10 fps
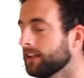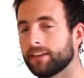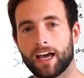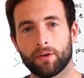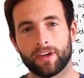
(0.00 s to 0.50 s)

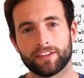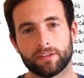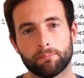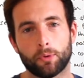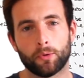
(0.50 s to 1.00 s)
Now, it's
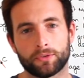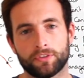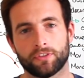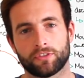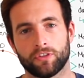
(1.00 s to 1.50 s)

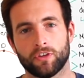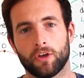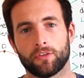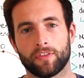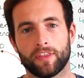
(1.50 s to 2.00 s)
important to
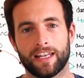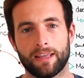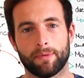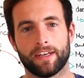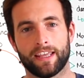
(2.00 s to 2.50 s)
know that the
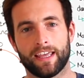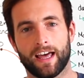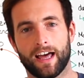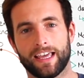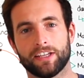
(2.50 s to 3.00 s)
limit
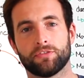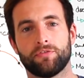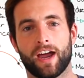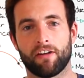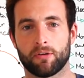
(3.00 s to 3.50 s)
is
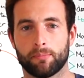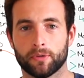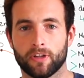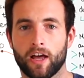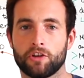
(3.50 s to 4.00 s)

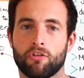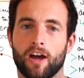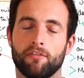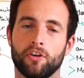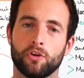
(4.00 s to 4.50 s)
variable. A
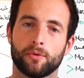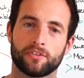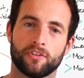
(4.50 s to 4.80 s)
driver who is